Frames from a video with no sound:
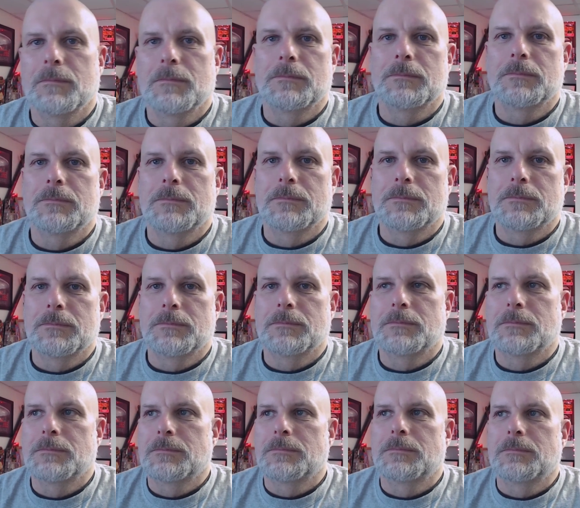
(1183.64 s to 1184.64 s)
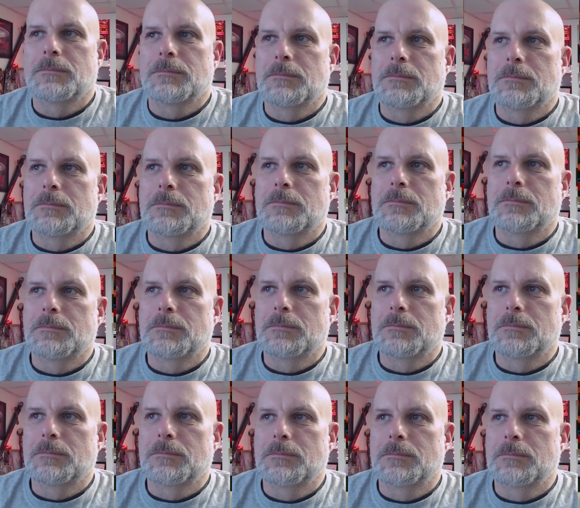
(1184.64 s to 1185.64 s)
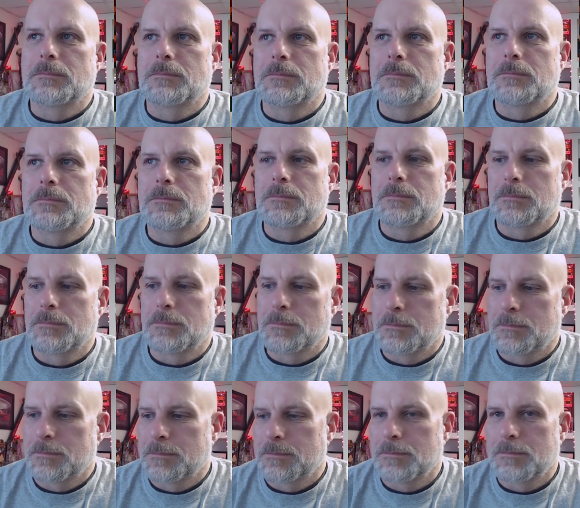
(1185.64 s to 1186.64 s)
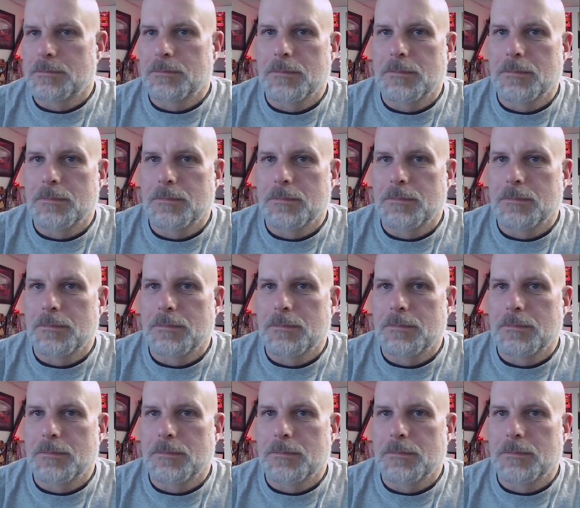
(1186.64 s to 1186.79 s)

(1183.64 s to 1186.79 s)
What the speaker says: (silent)